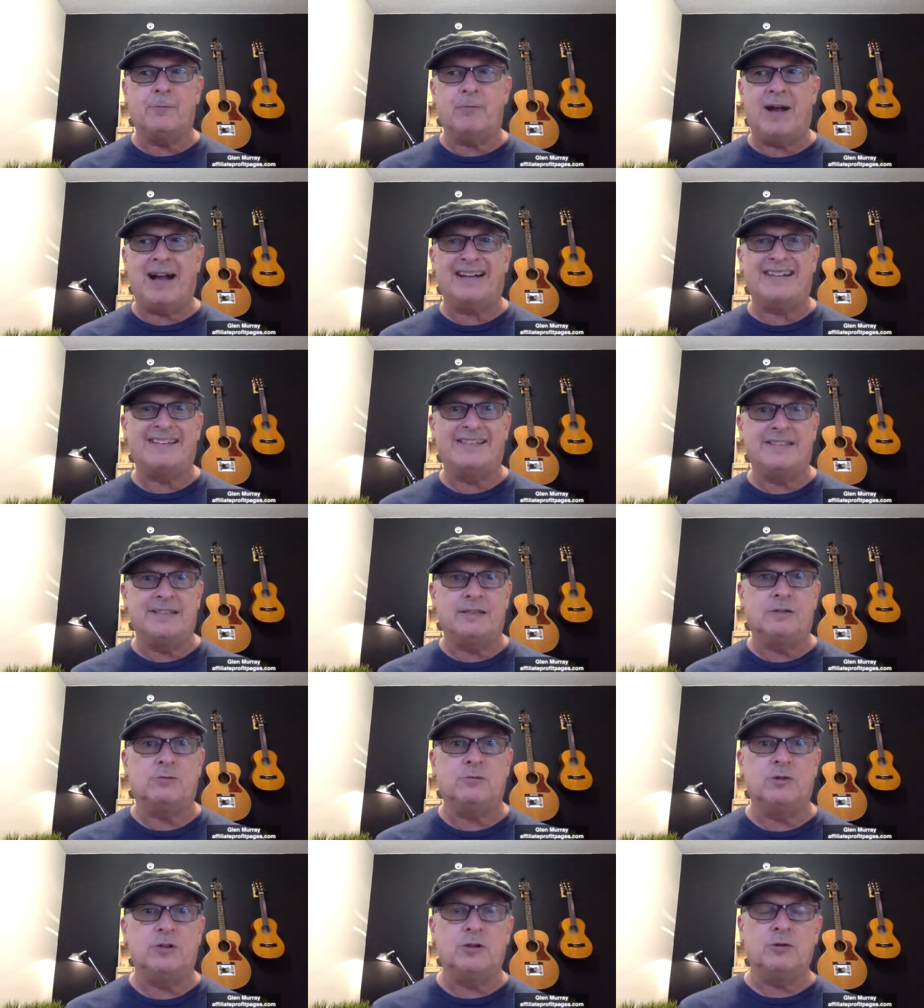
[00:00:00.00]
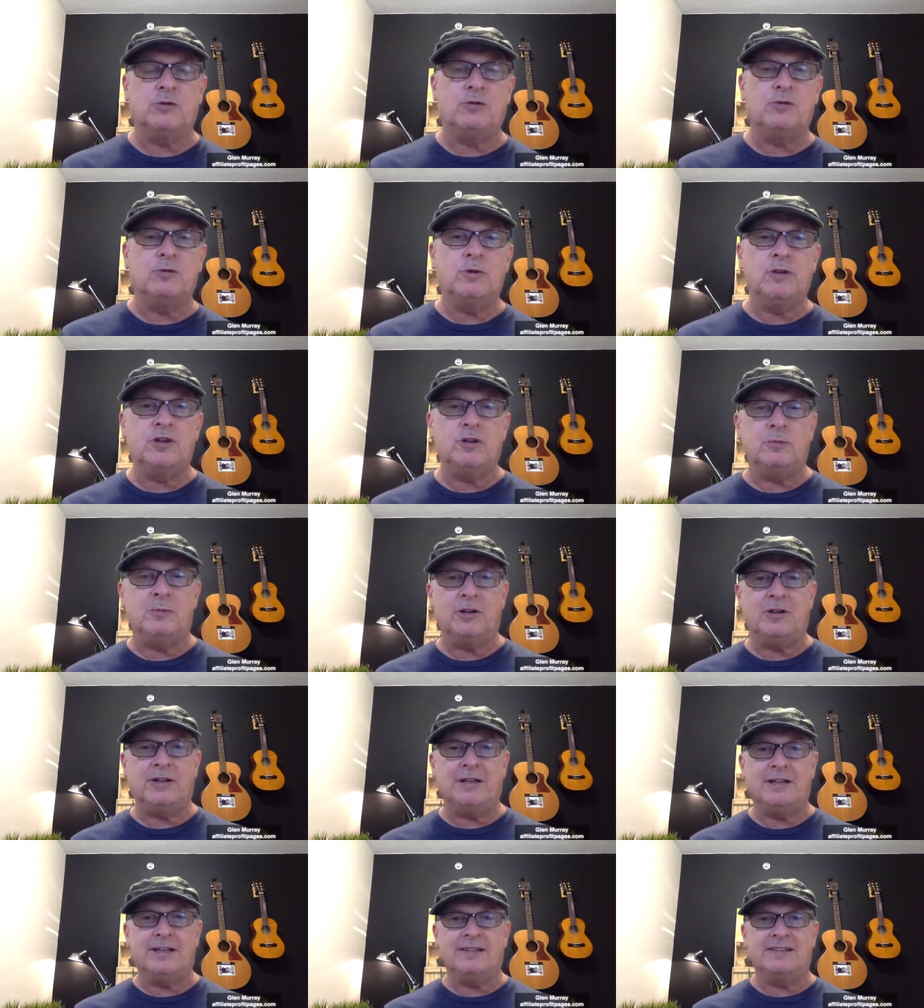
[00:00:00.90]
practices when you're
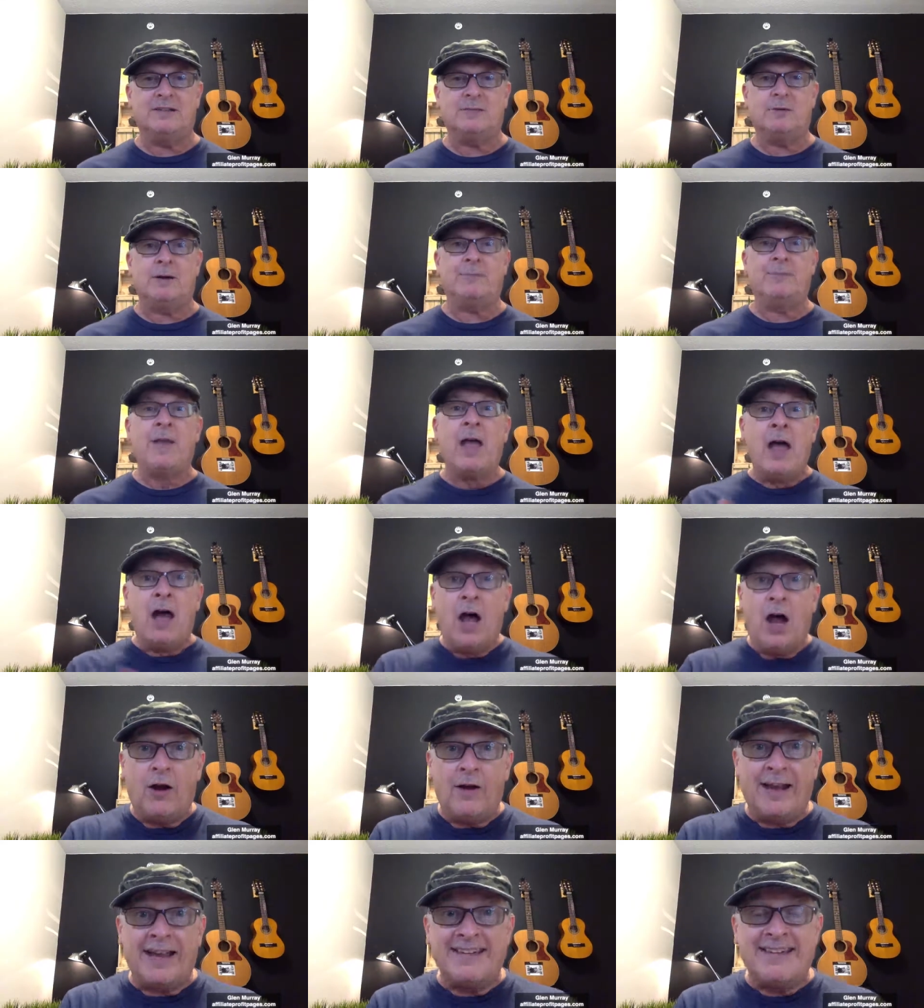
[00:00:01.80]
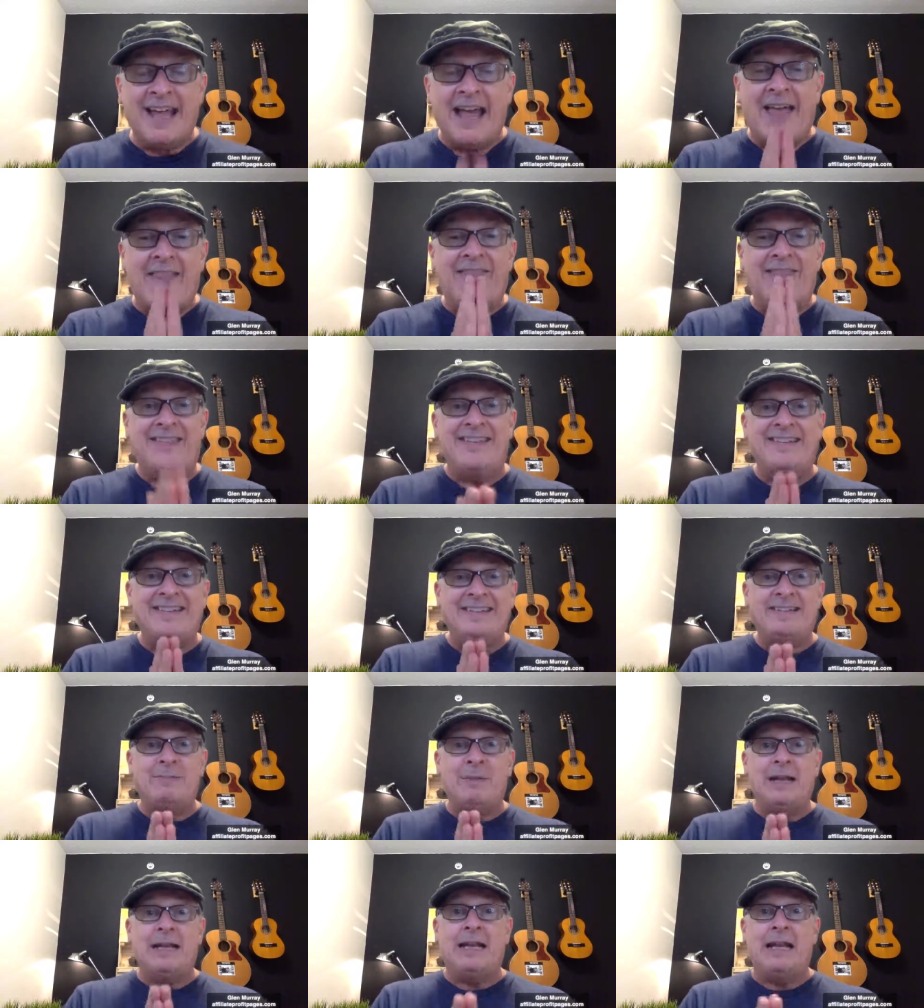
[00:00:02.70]
building these as well. All right, guys, this
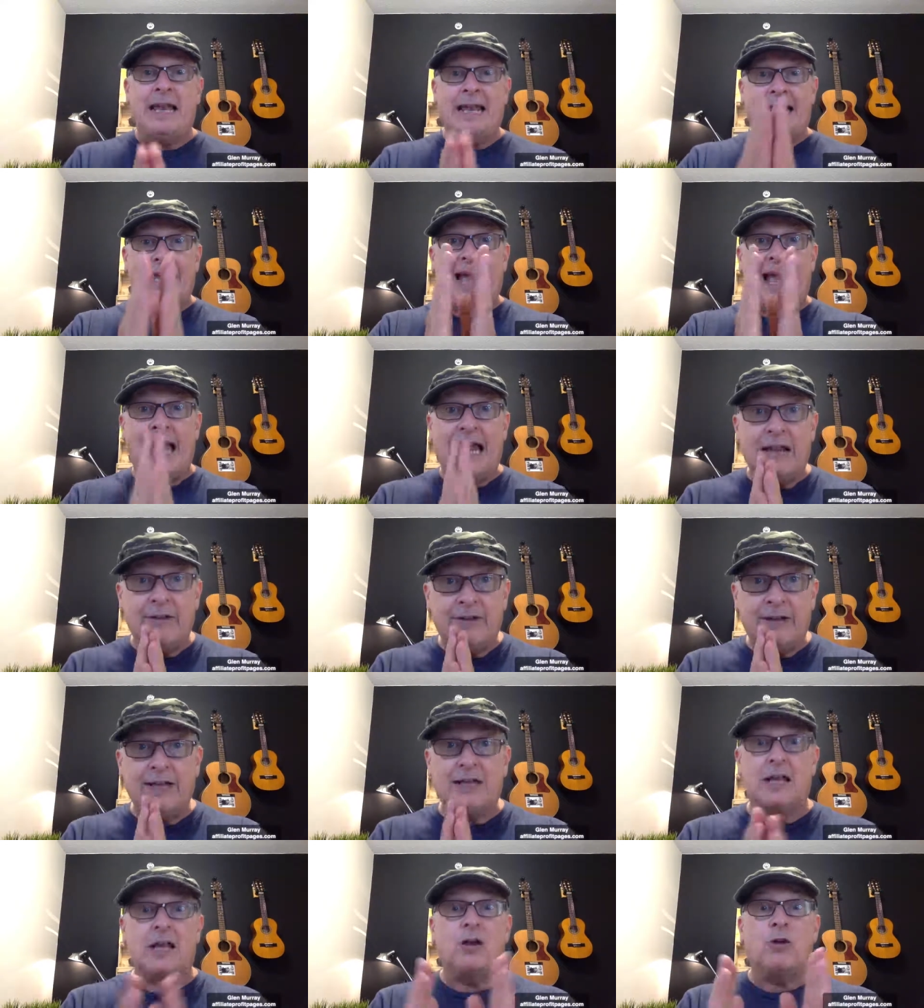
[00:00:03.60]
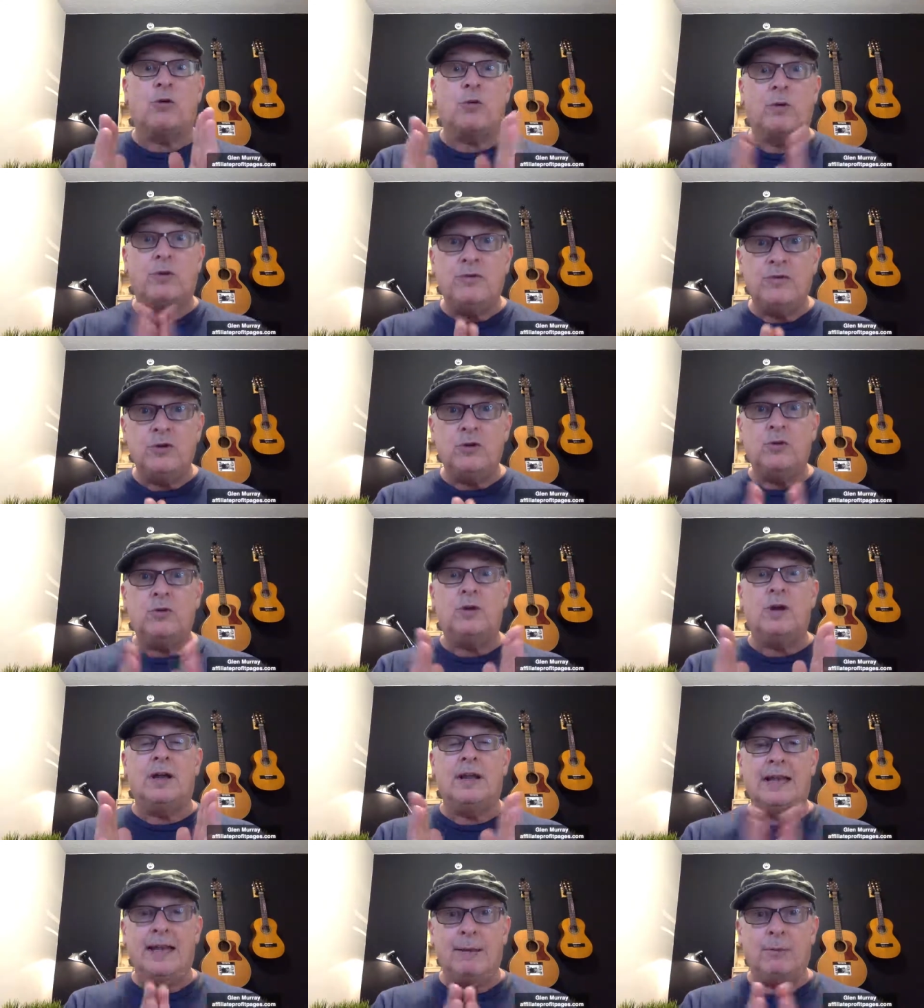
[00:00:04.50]
has been Elevate Review
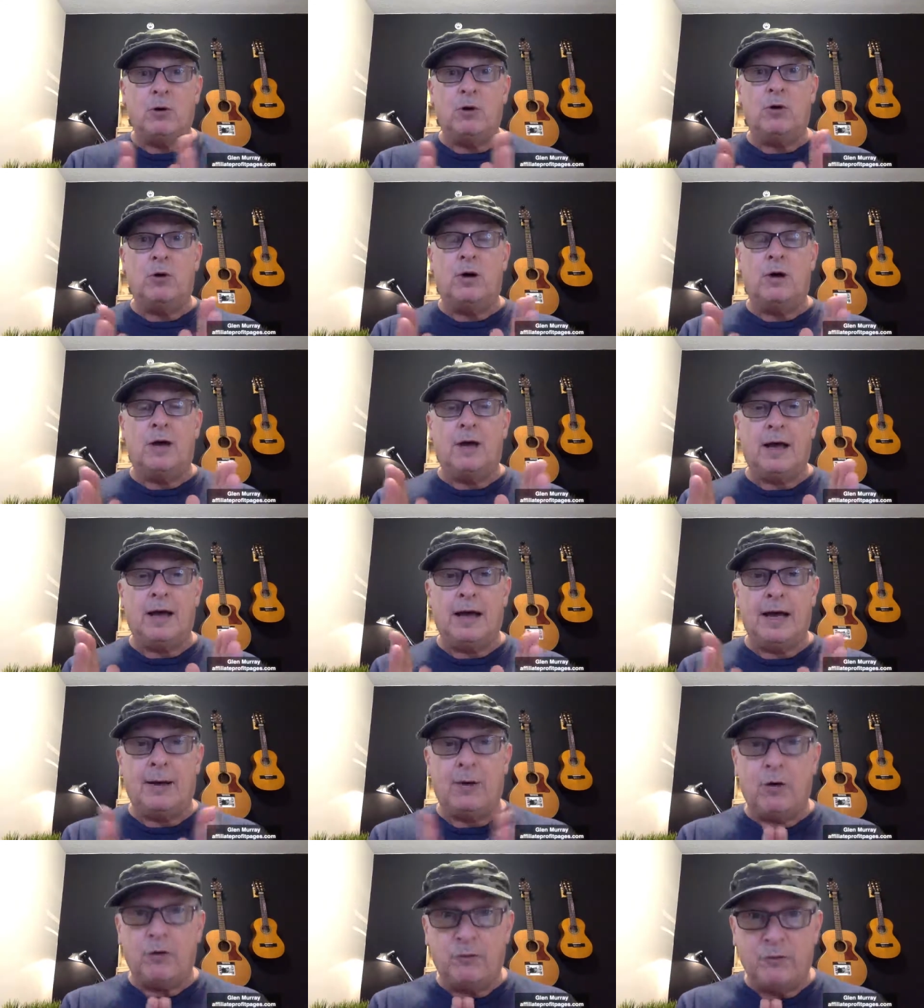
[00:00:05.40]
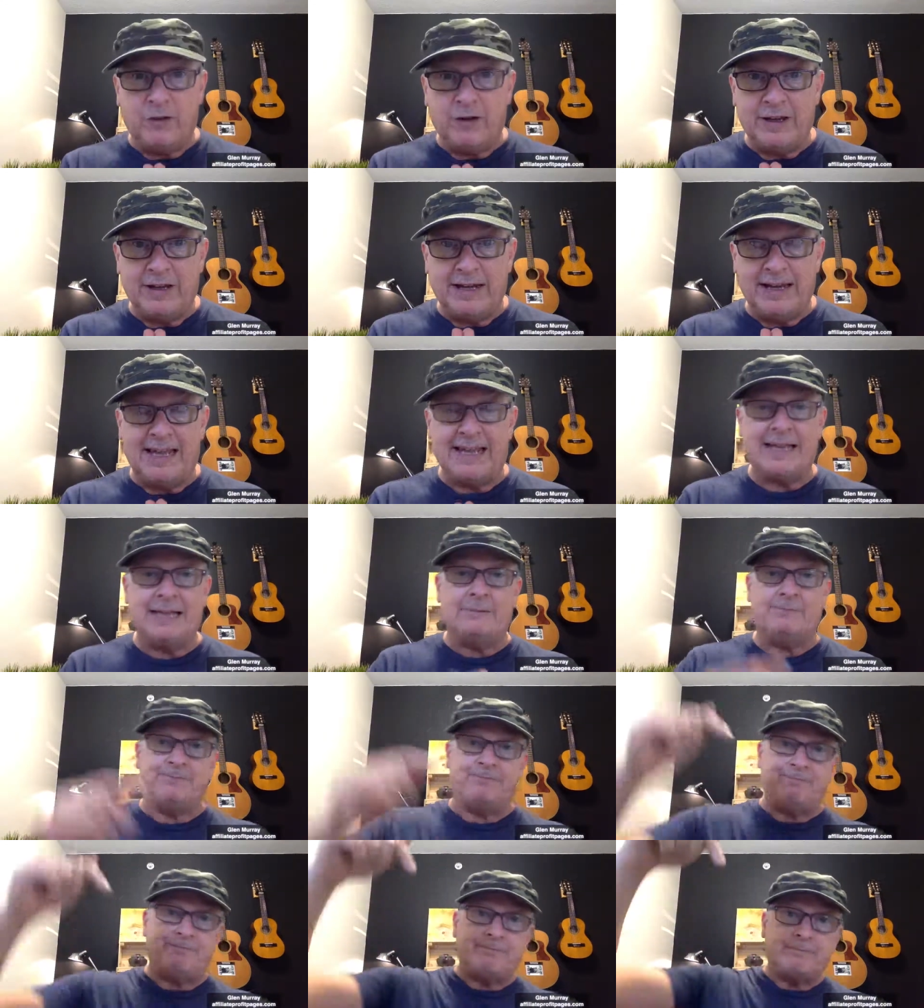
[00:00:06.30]
Demo. Hopefully you like
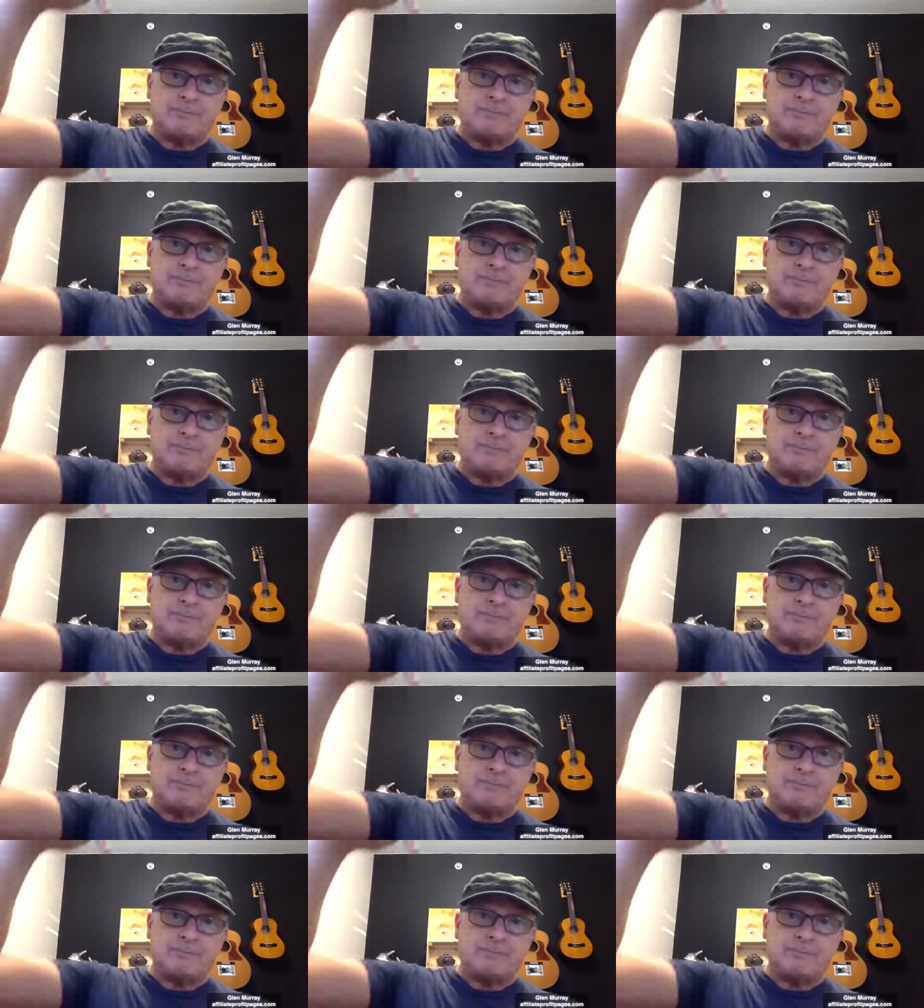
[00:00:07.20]
it.